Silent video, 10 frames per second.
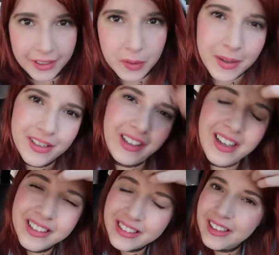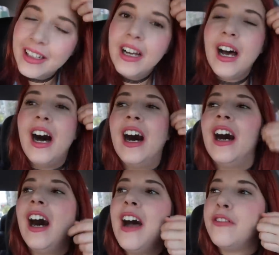Very special guest.
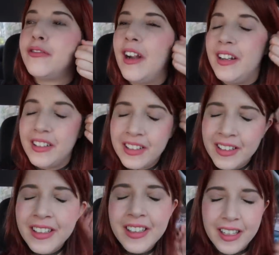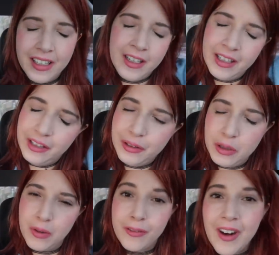Uh, I have a friend, a
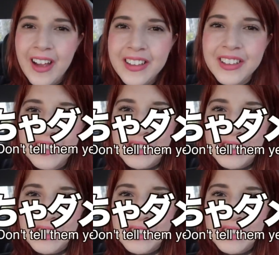YouTuber friend